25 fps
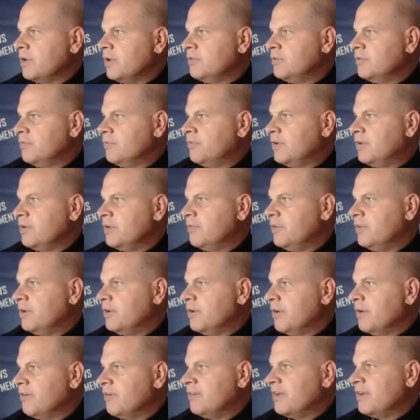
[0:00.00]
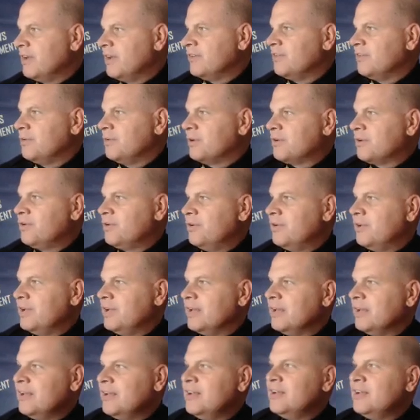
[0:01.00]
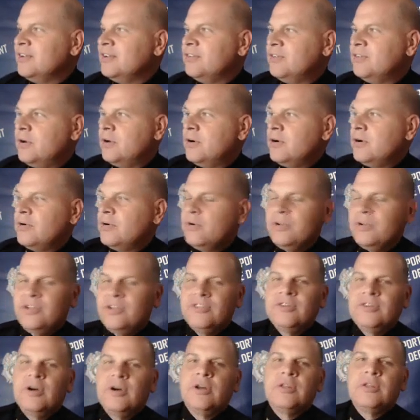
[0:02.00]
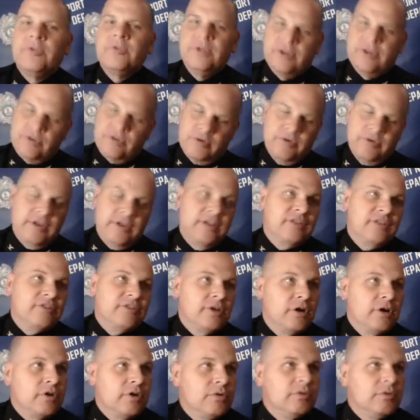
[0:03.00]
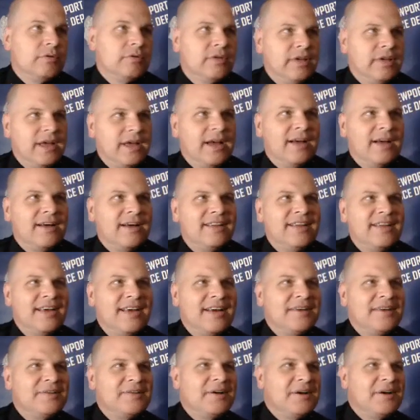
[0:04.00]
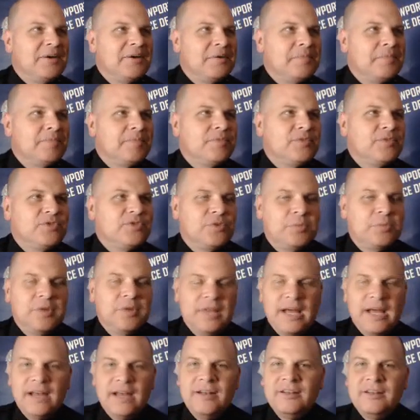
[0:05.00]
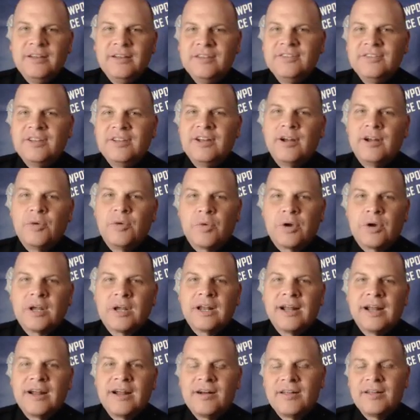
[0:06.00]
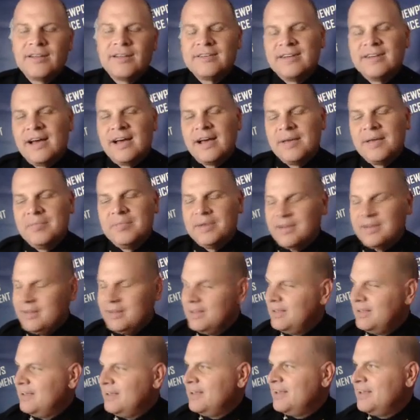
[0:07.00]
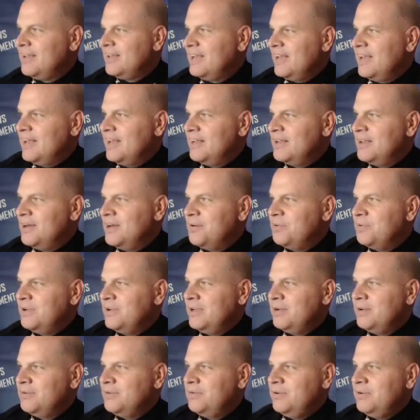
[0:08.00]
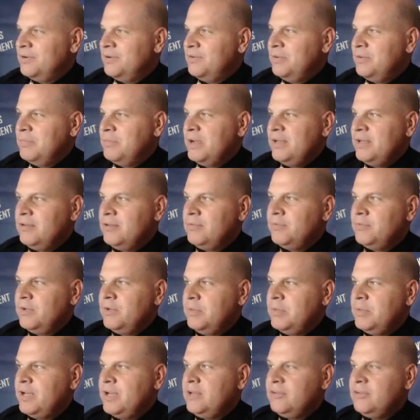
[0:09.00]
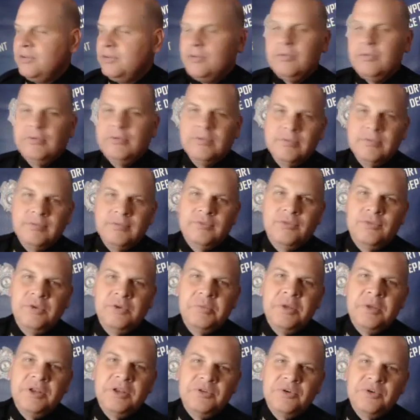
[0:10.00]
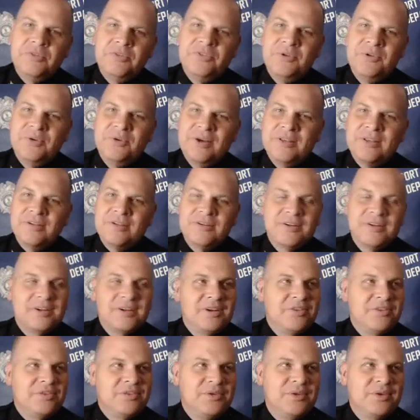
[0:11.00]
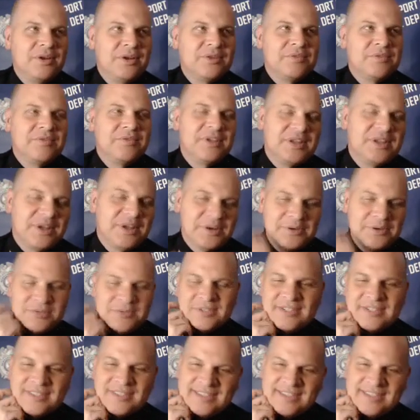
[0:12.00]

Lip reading: So Funny video advertising and recruiting. So you saw the recruiting. So yeah. So Millette is in there working out all the time, and we may do a few other videos.